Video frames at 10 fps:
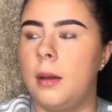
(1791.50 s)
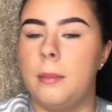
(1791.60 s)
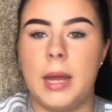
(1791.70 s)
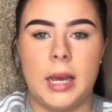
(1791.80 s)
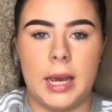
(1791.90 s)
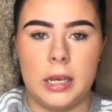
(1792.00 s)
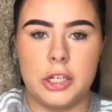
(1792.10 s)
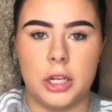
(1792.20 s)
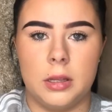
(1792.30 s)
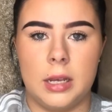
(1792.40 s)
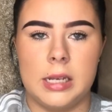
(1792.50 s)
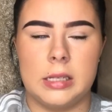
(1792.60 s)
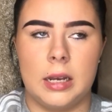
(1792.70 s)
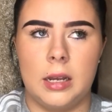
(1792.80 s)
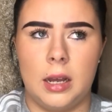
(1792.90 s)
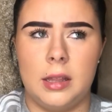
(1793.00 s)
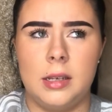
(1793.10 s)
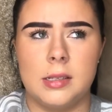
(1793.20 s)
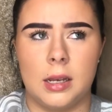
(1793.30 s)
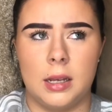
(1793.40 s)
medication that is like a, I think
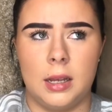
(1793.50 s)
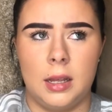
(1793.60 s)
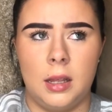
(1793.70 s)
it's like a,